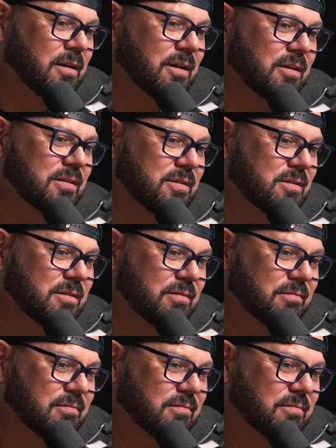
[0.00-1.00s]
does
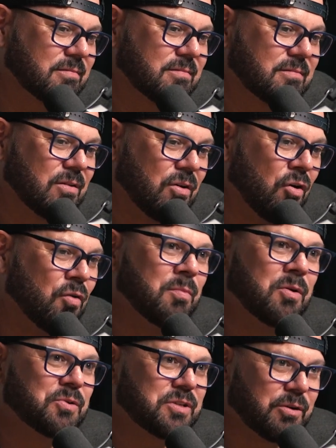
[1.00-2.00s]

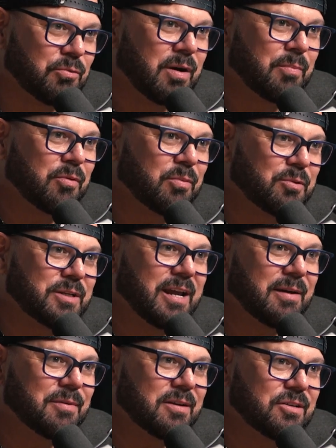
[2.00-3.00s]
almost irreparable
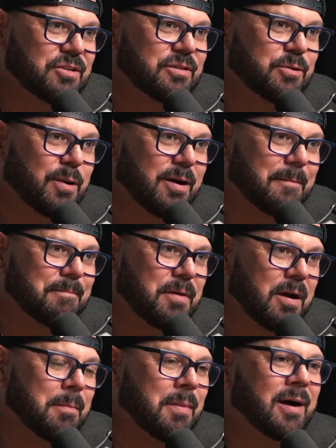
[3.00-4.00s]
damage to our,
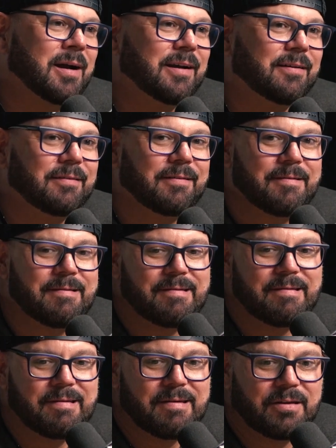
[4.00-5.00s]
our mind,
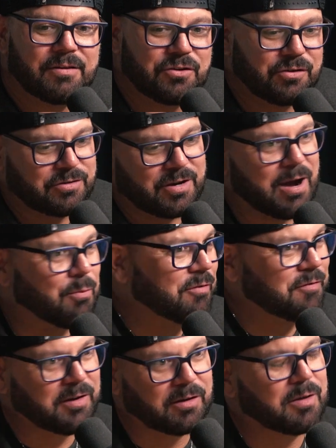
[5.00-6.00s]
to, to how we
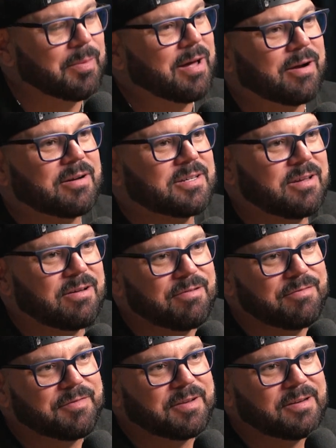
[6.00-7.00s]
feel about
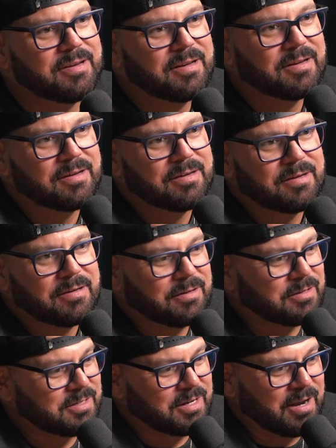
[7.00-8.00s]
ourselves and
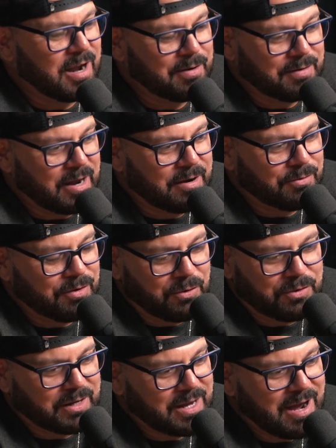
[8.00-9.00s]
because again, I, I don't
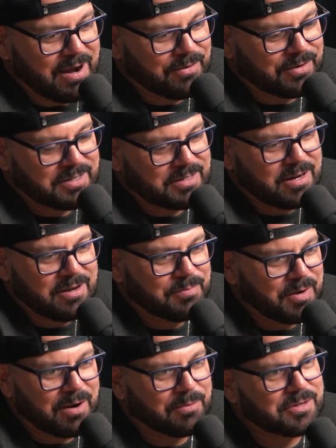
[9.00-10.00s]
know the guy or his son,
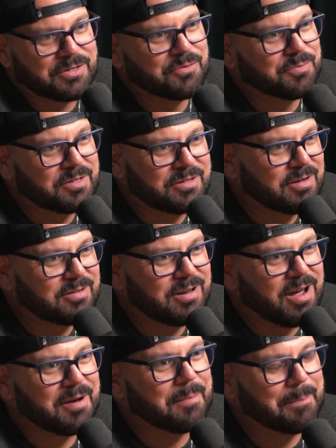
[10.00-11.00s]
but I would assume his son's
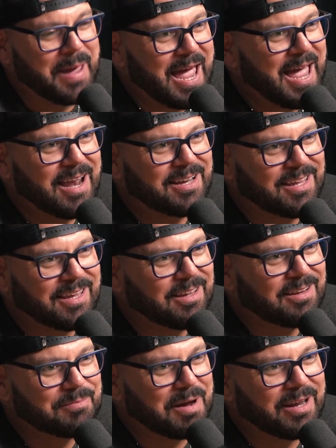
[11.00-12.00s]
not a bad
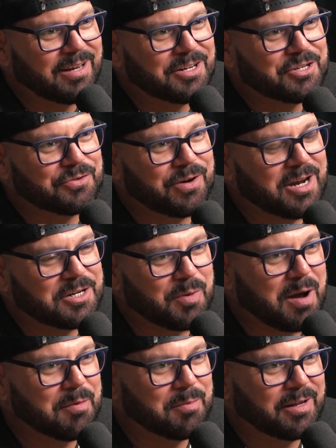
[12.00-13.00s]
kid by any Correct. stretch.
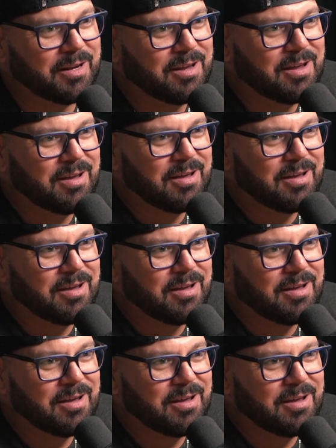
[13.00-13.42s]
Probably